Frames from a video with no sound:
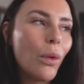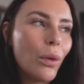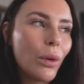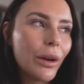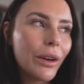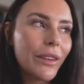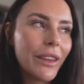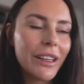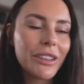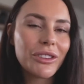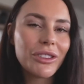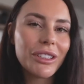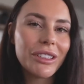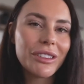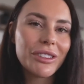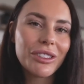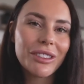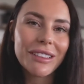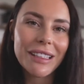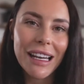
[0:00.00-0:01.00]
or that
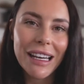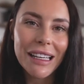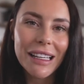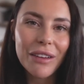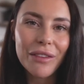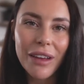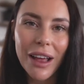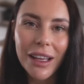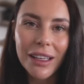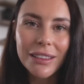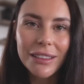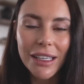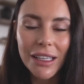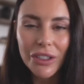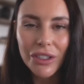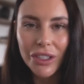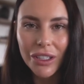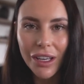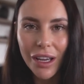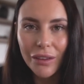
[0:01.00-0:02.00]
she's just getting the
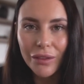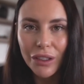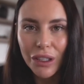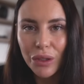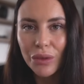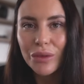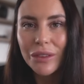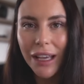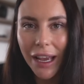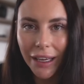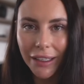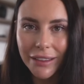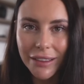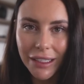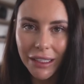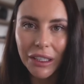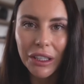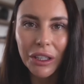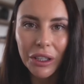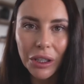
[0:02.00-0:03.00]
validation of you
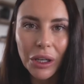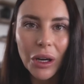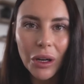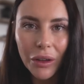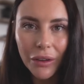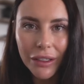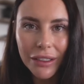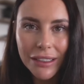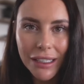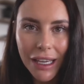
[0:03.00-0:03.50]
texting her all the